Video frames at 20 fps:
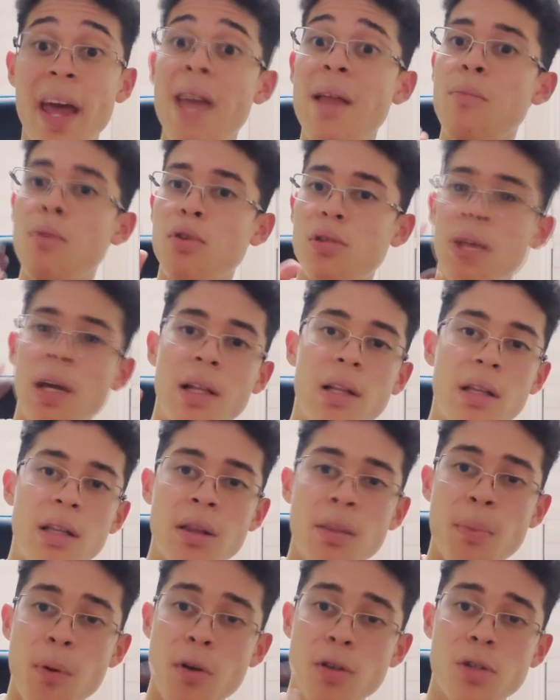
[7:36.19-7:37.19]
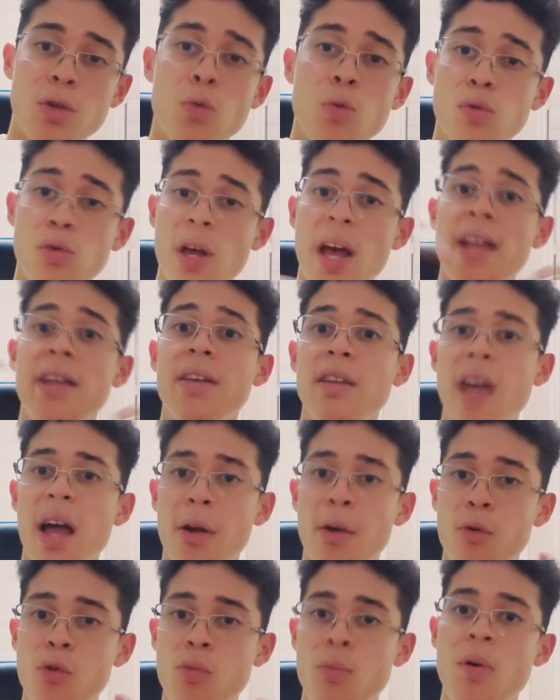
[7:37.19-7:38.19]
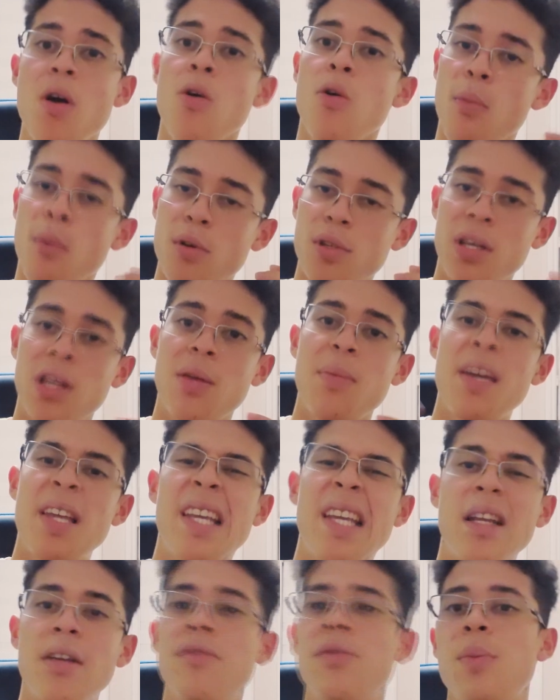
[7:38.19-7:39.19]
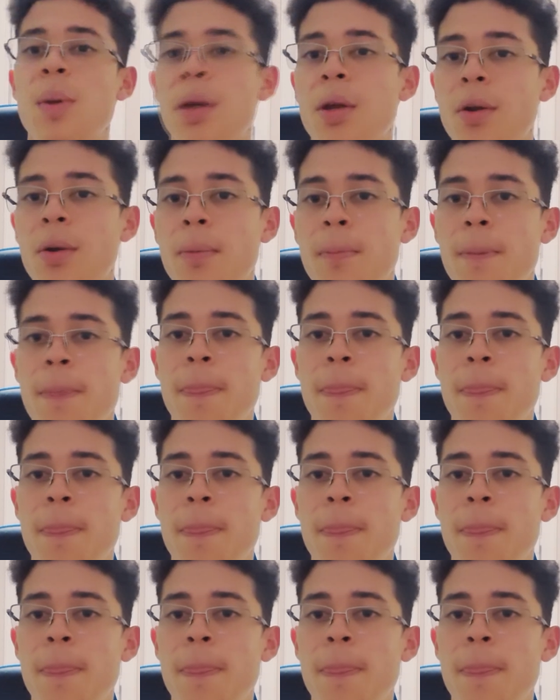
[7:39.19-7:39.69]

And most likely the person who's heading that group will most likely be a native speaker.